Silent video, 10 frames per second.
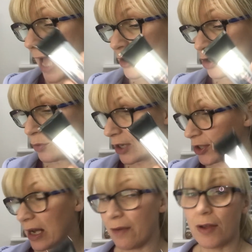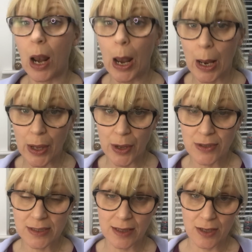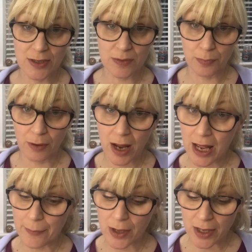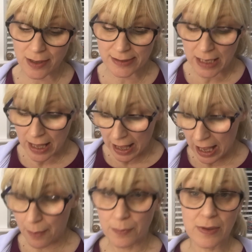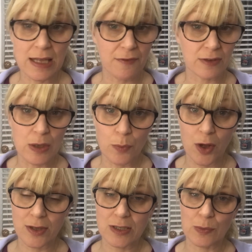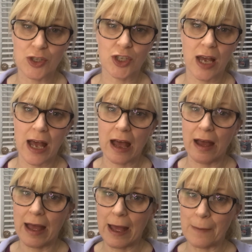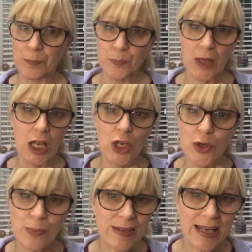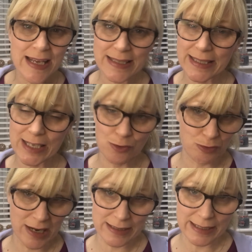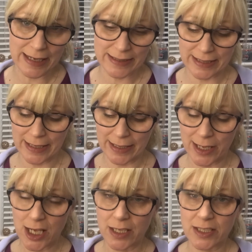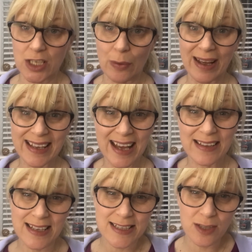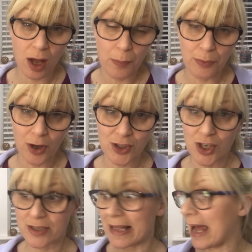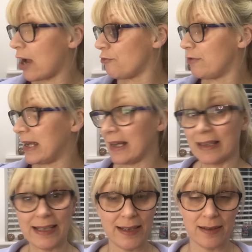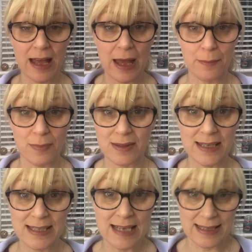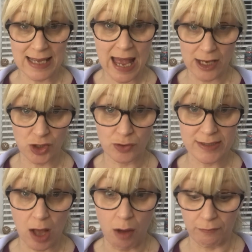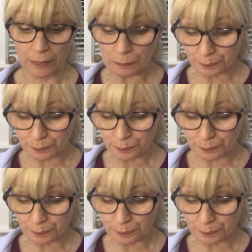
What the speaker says: I do actually have loads and loads of primers, definitely ones which are illuminating and radiating. So again, it's not a product that I really need any extras of.